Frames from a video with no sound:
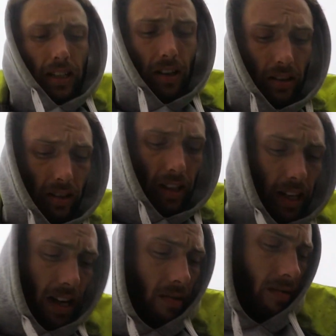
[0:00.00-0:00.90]
can't see
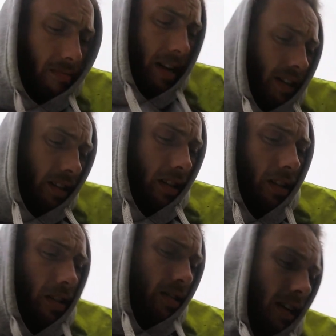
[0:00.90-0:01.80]
how I managed to
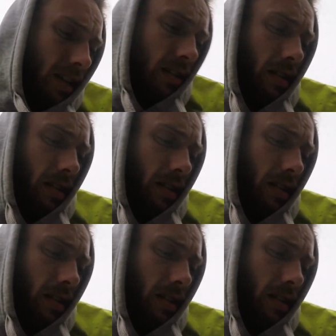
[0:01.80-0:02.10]
do that.